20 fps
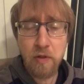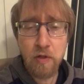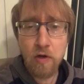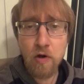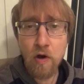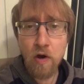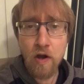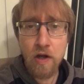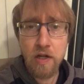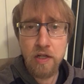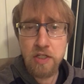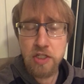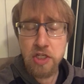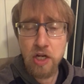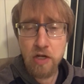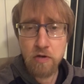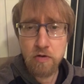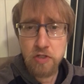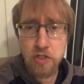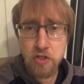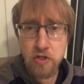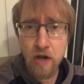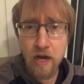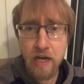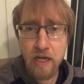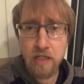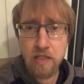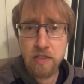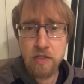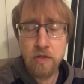to go on a general
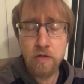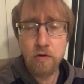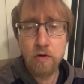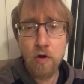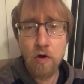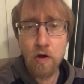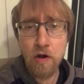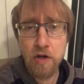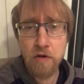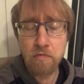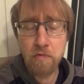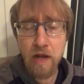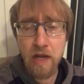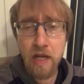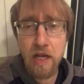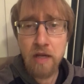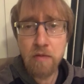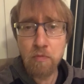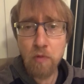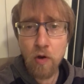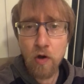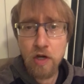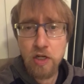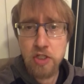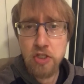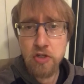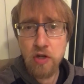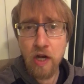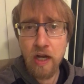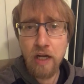strike, to go on a rent and mortgage
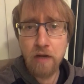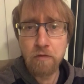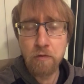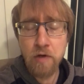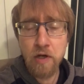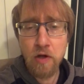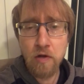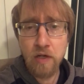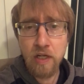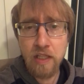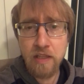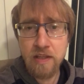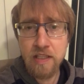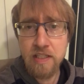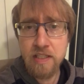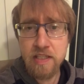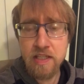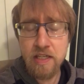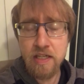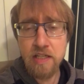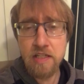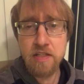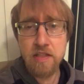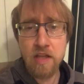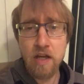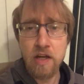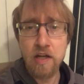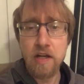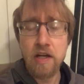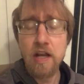strike if we don't get these things
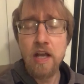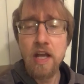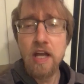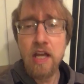done.